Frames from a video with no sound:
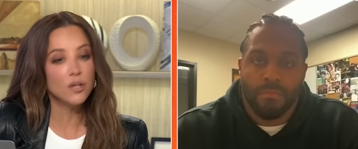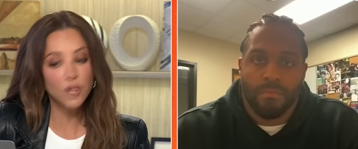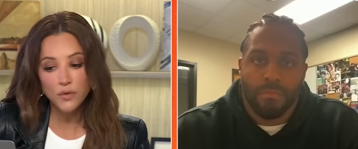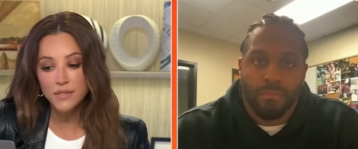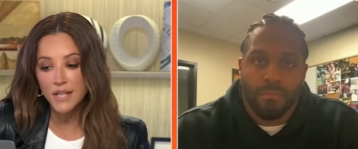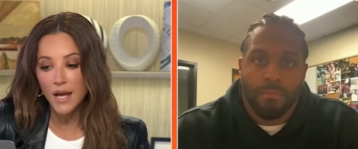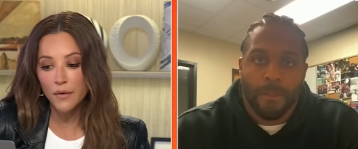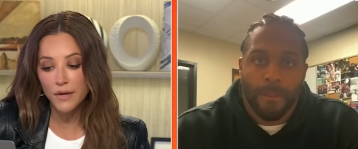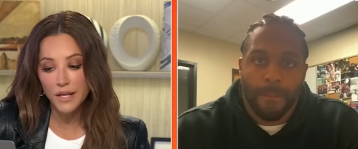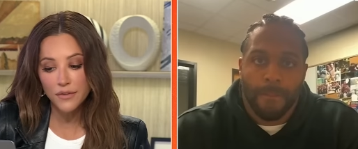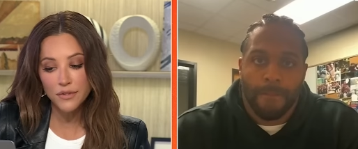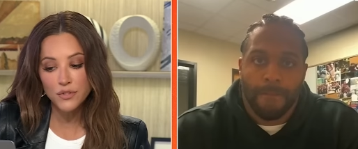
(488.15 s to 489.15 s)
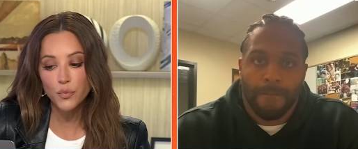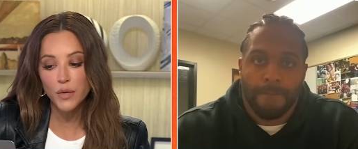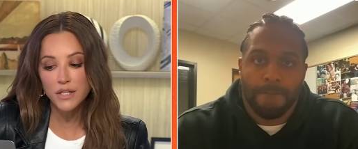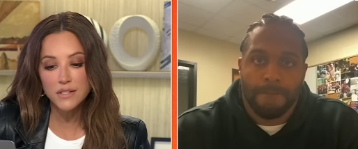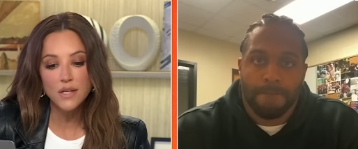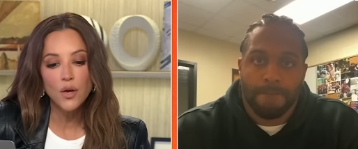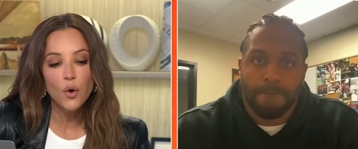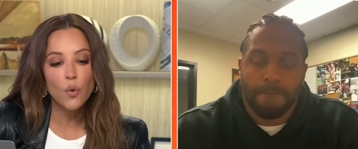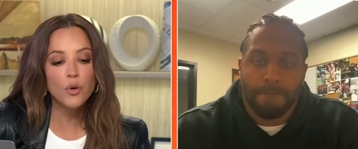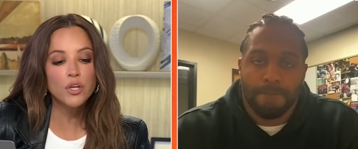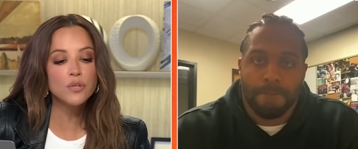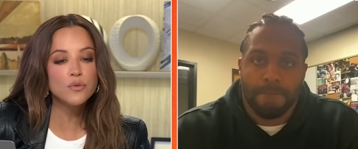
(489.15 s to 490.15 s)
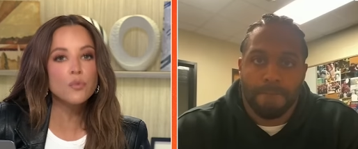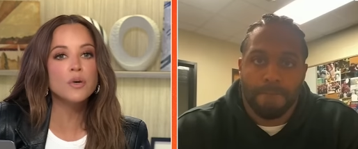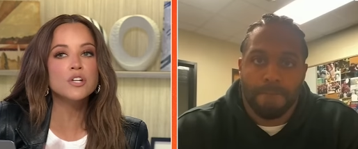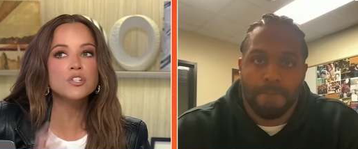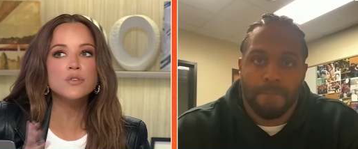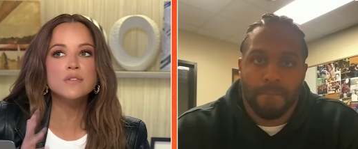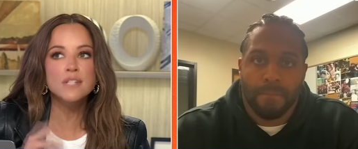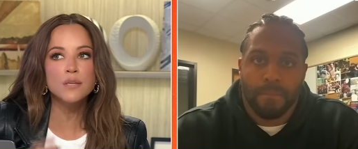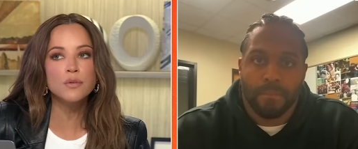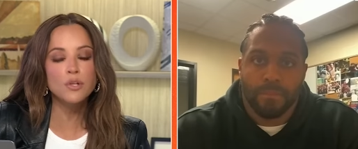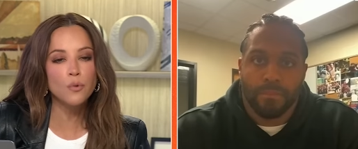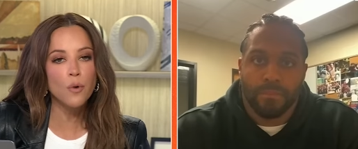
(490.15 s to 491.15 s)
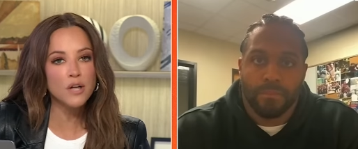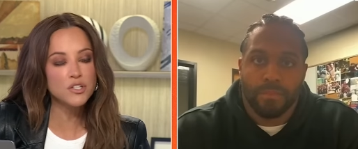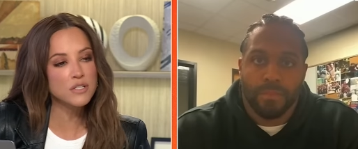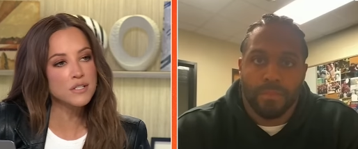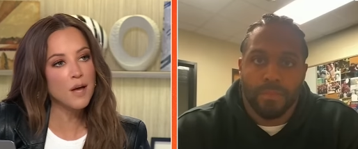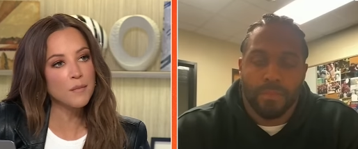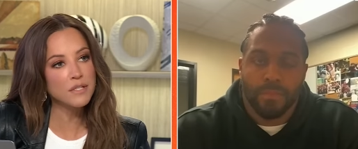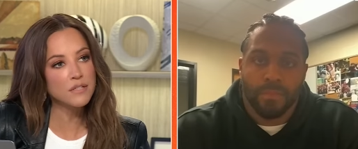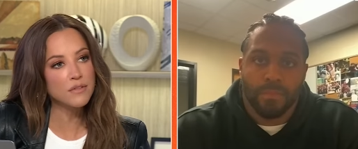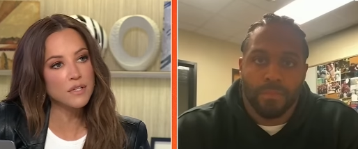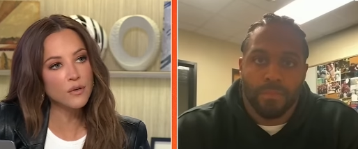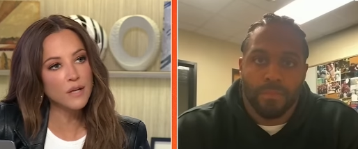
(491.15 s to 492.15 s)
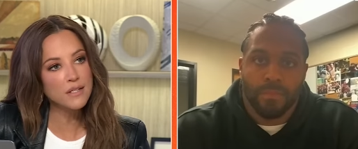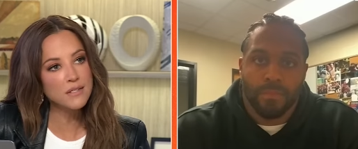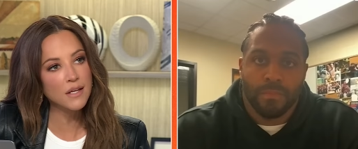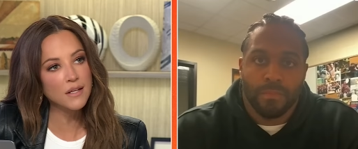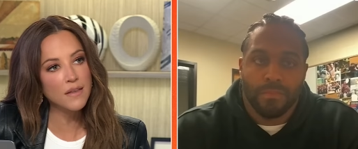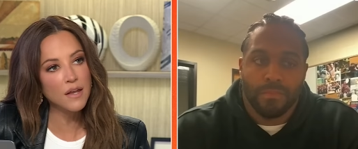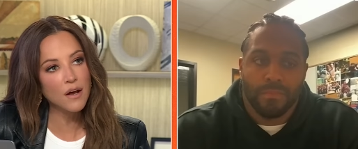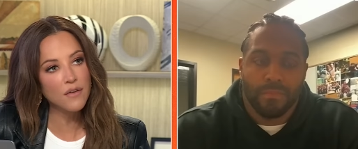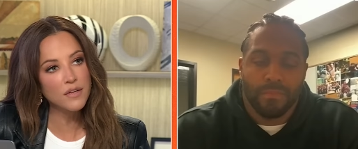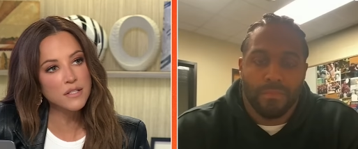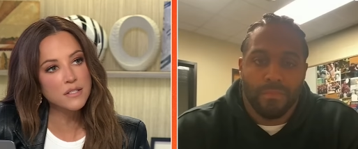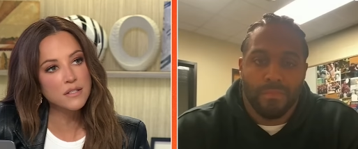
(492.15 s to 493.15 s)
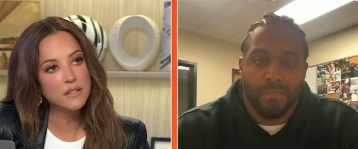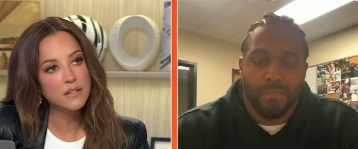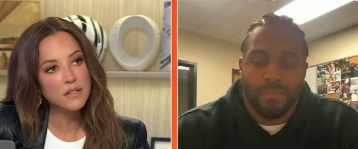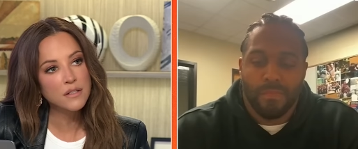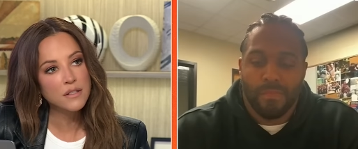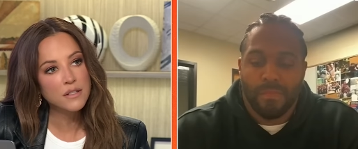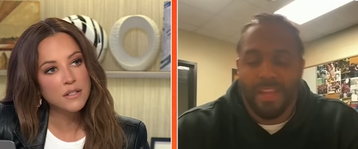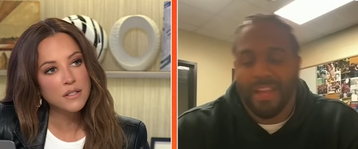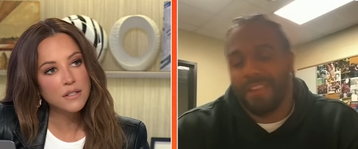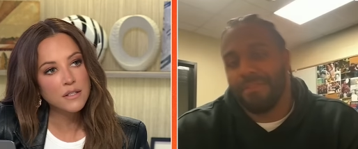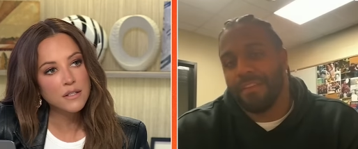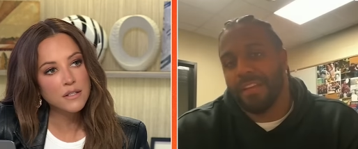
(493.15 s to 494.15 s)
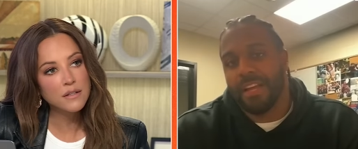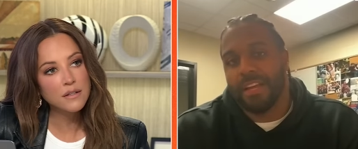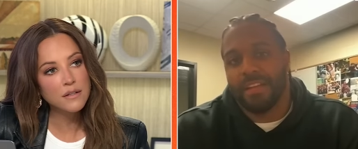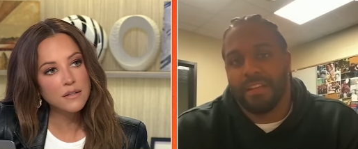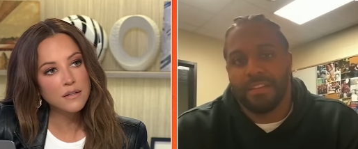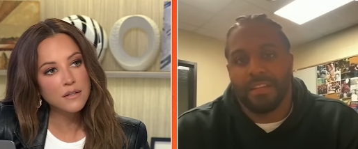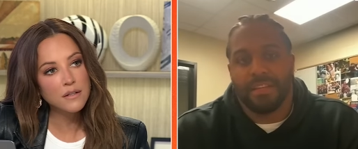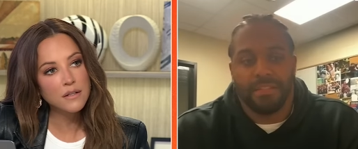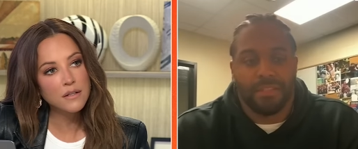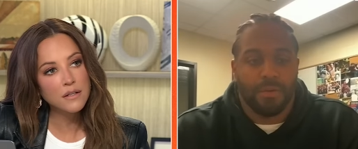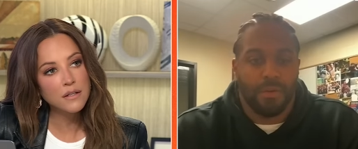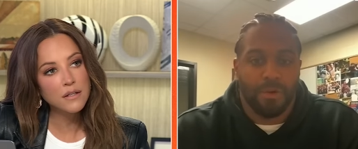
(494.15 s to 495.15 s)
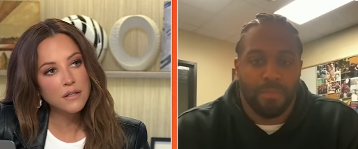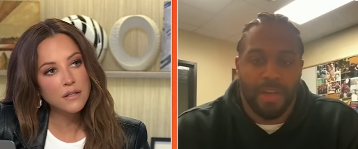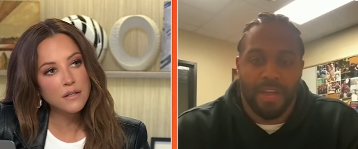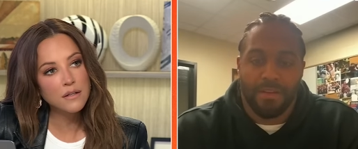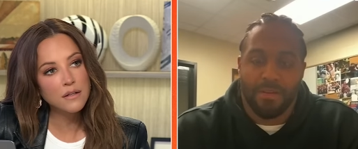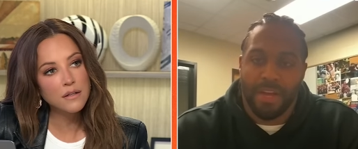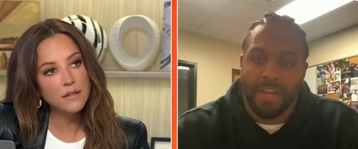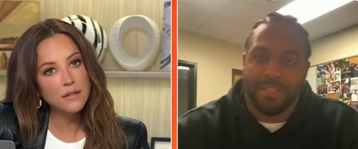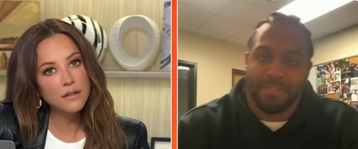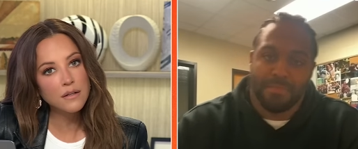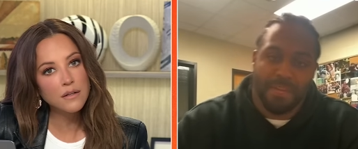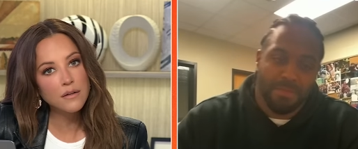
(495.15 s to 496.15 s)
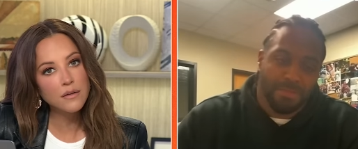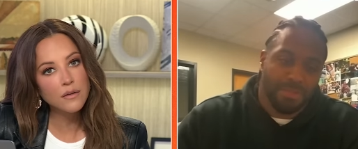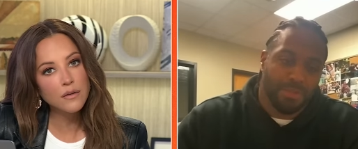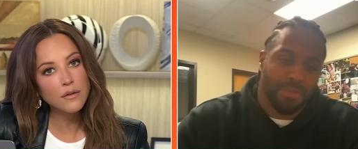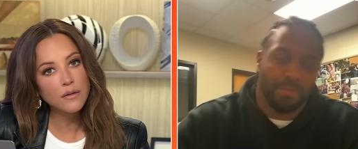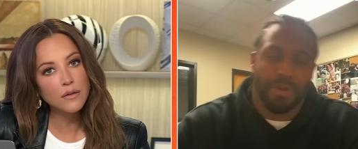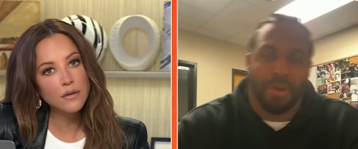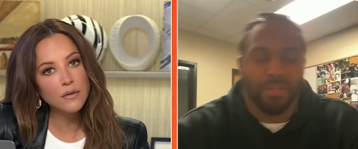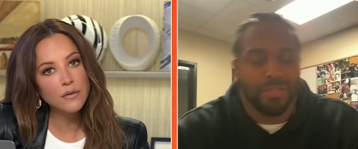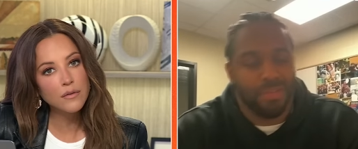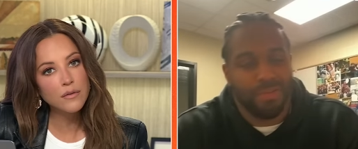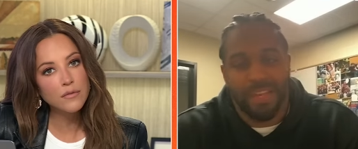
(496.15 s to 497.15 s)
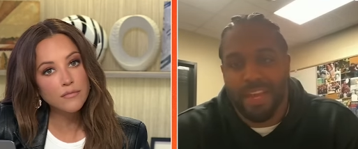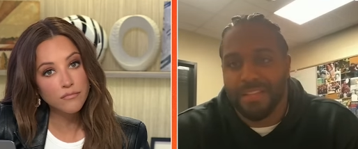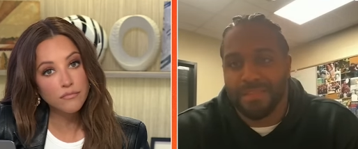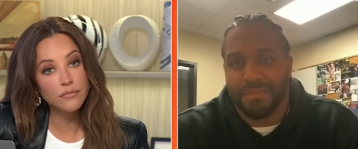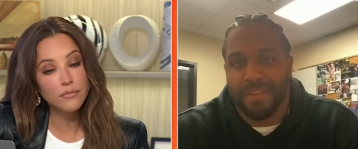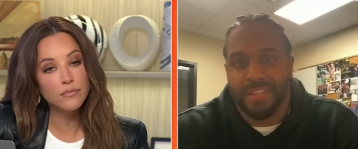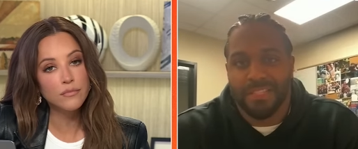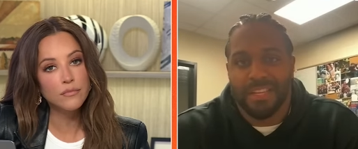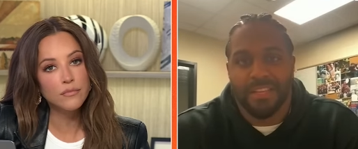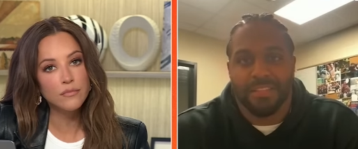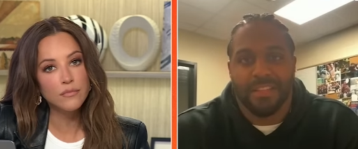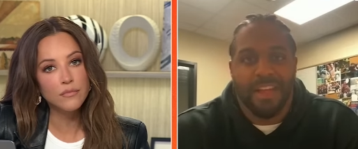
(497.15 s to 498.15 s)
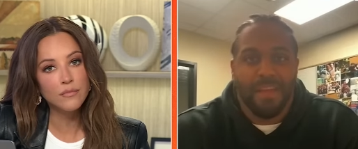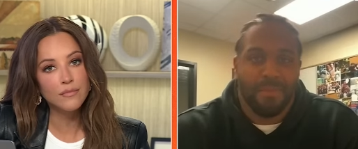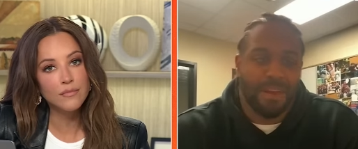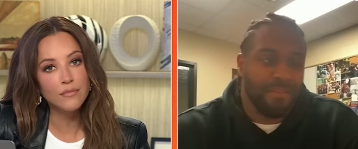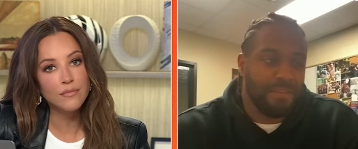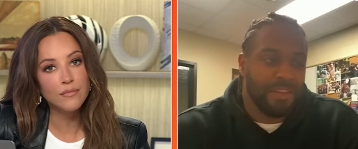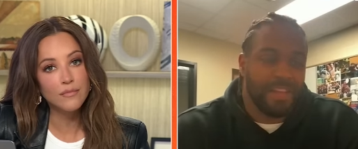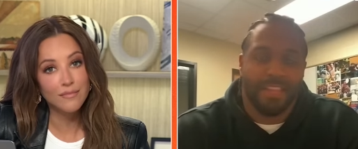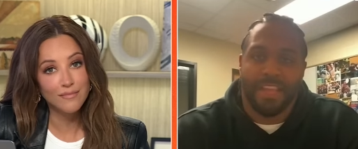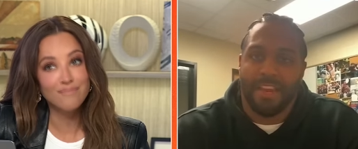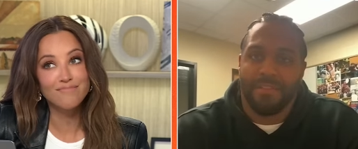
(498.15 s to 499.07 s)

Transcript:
Speaker 1: close it out and get these wins. What do you what did you see when you were watching Tommy DeVito last night in that offense?
Speaker 2: Yeah, I feel like he's a quarterback who has some gumption to him, but also he hasn't faced us. But I feel like